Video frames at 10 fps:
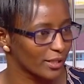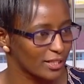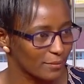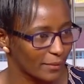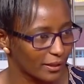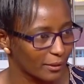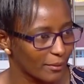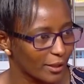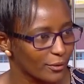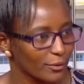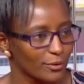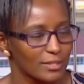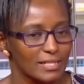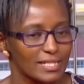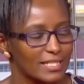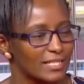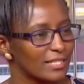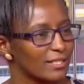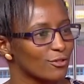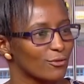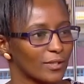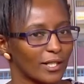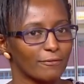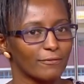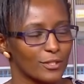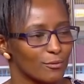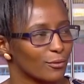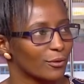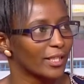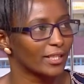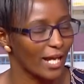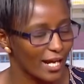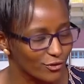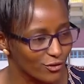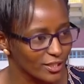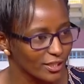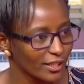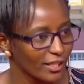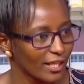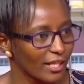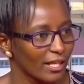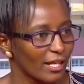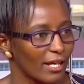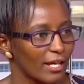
That's my name across LinkedIn, Twitter, Facebook, and IG. Okay.